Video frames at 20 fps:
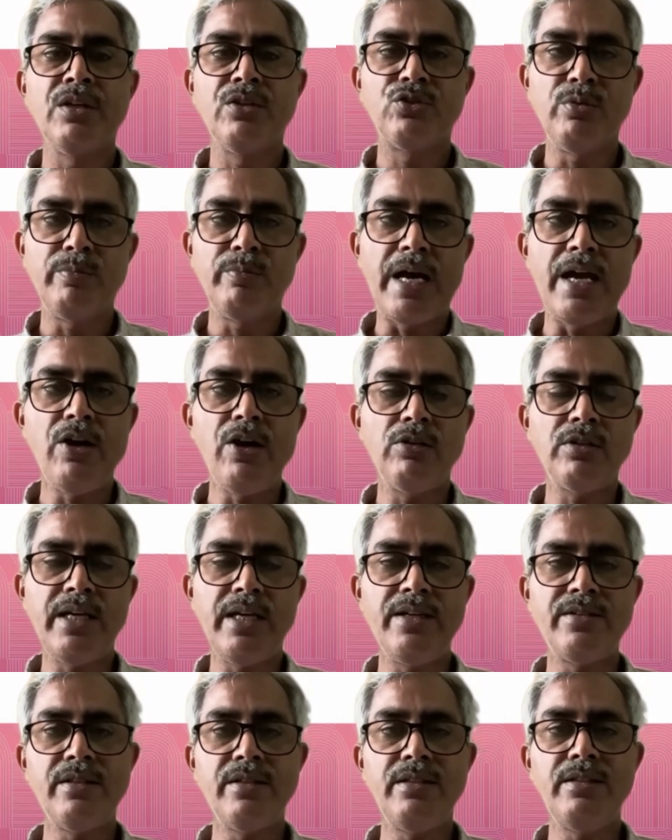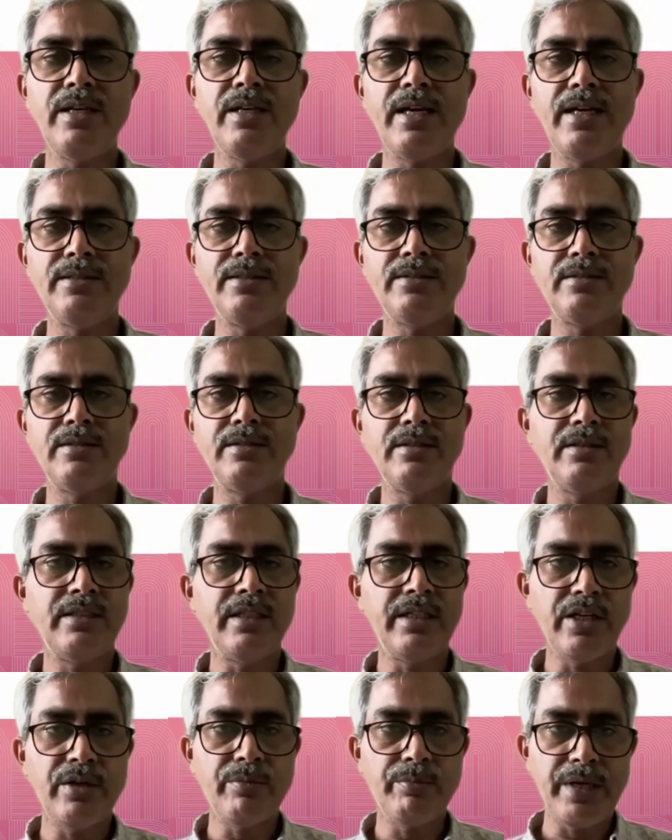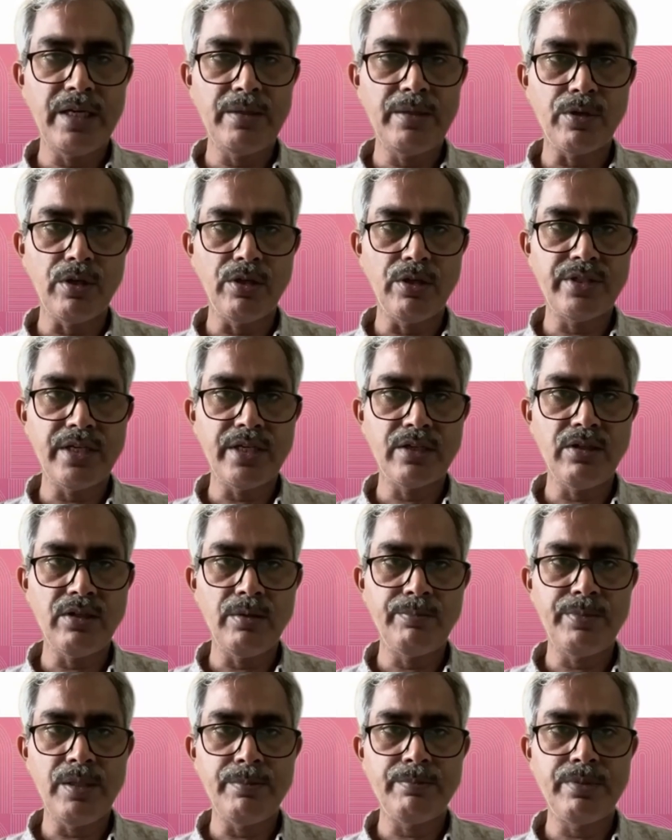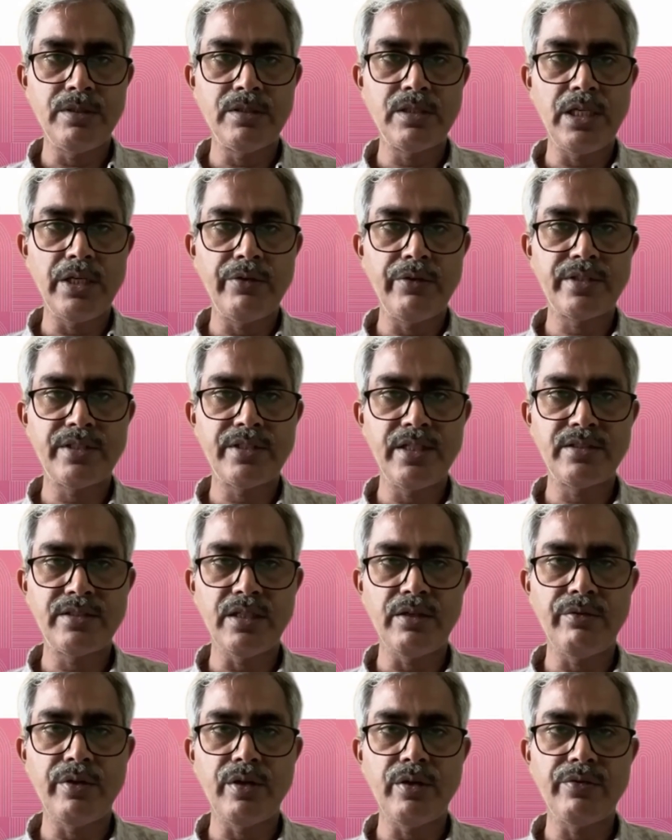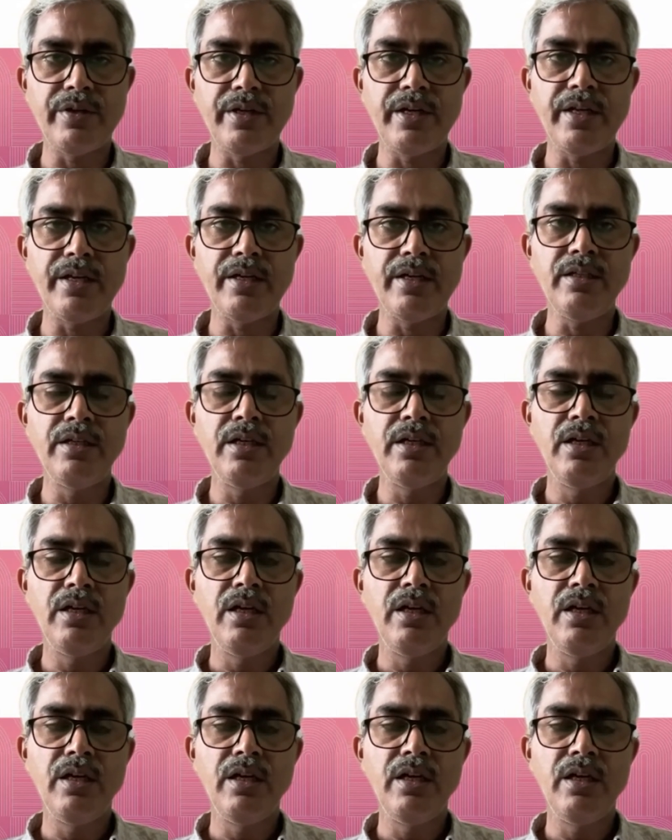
so my organization has done a big project called people's linguistic survey of india